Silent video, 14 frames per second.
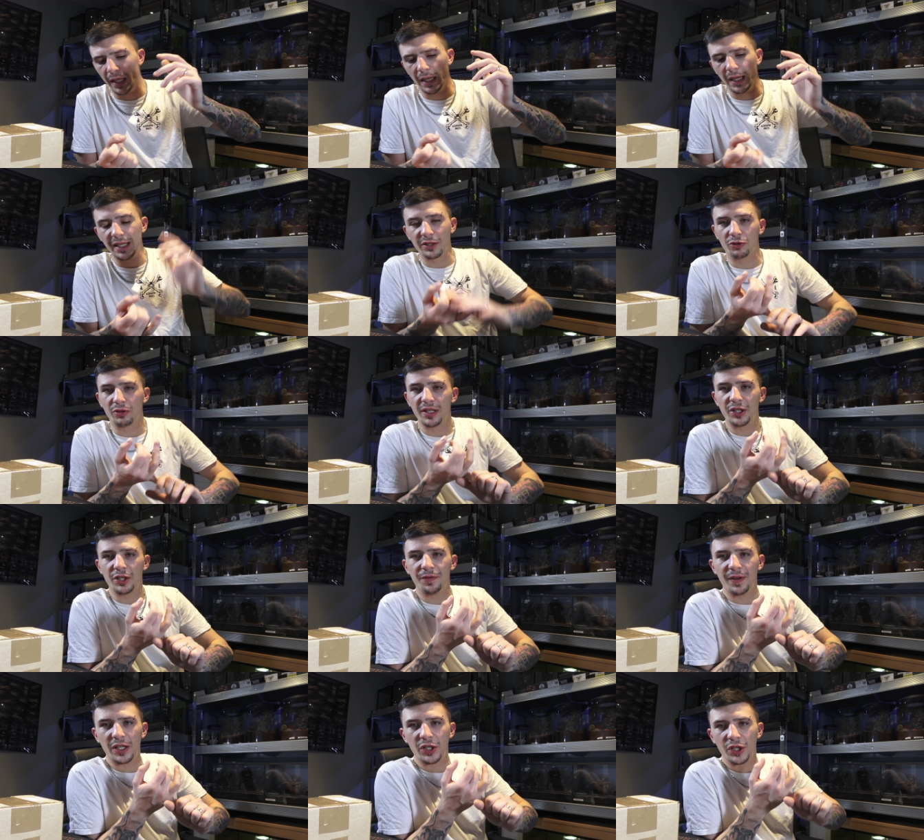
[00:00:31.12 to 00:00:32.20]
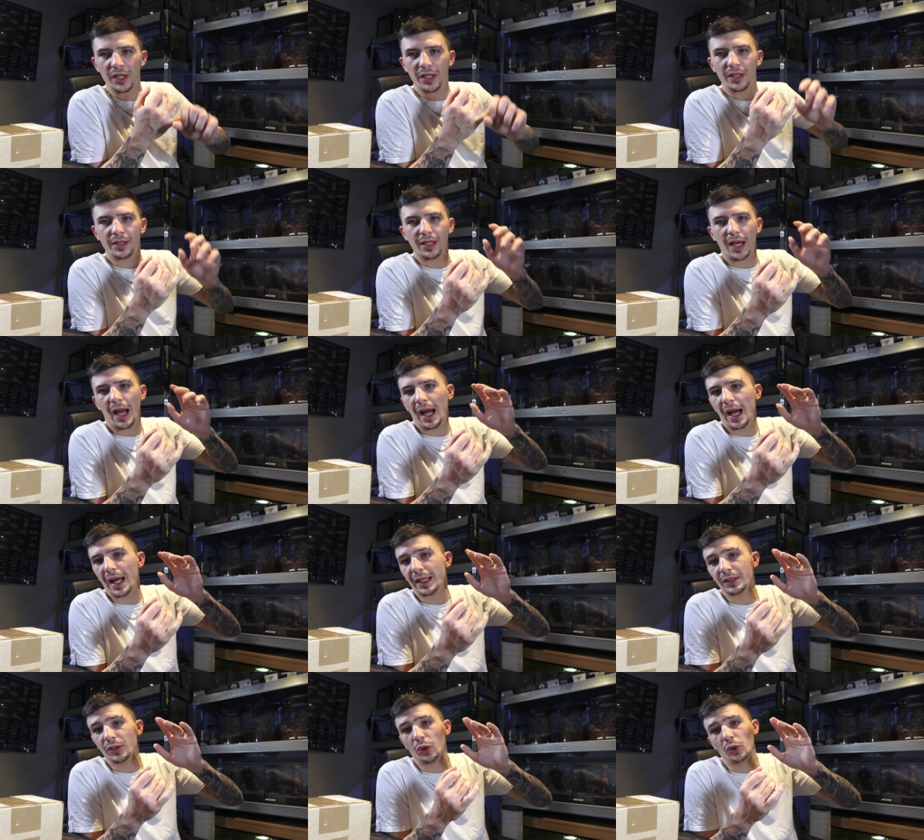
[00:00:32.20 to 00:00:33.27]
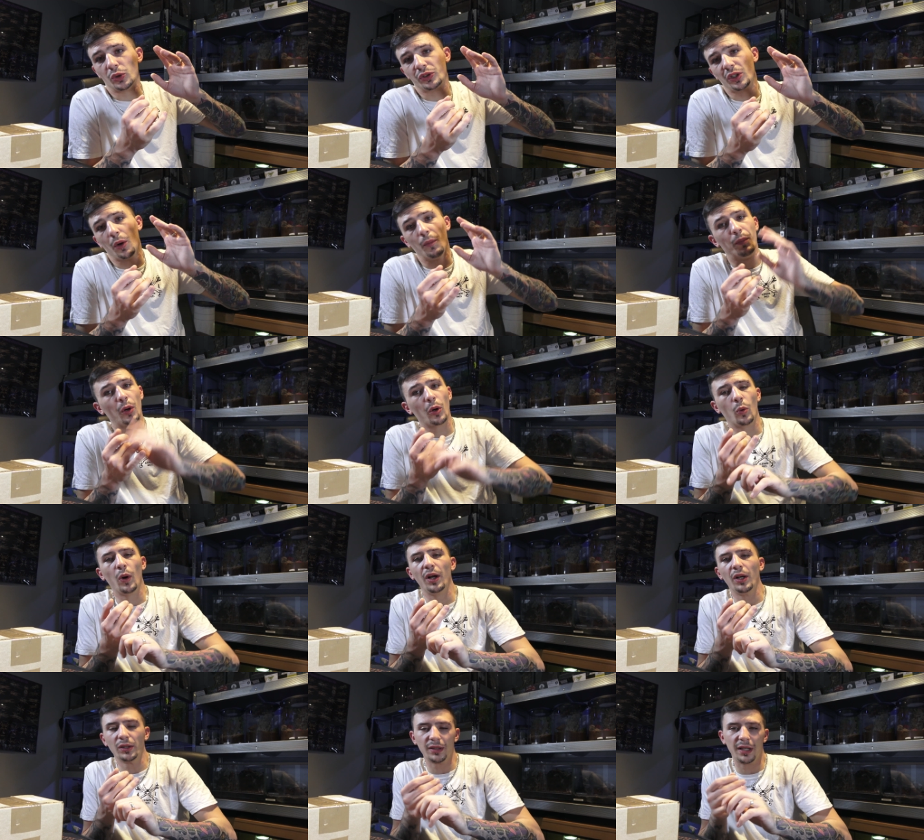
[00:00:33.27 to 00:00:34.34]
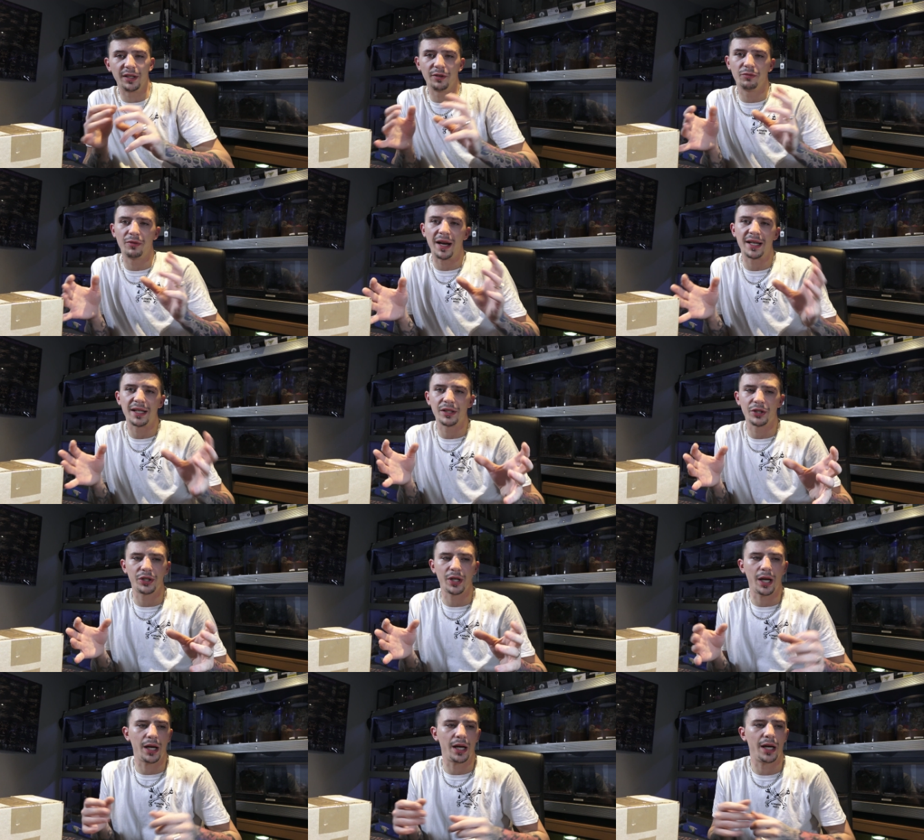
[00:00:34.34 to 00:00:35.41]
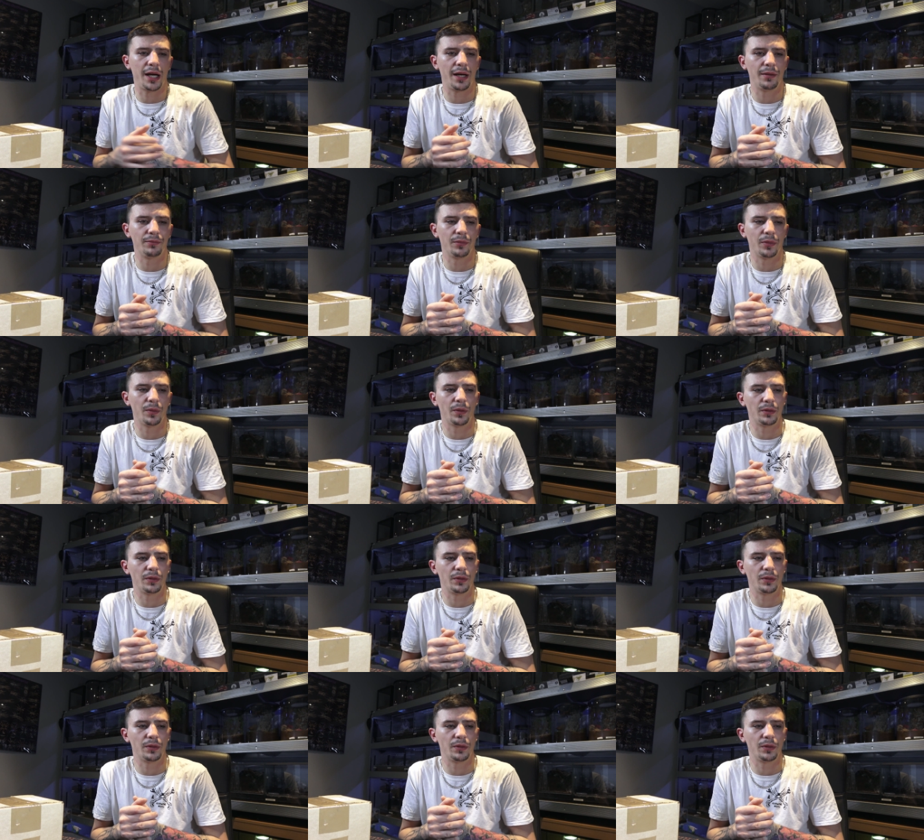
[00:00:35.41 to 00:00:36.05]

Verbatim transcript: Lee's Creature Features and also Bug World had arranged um,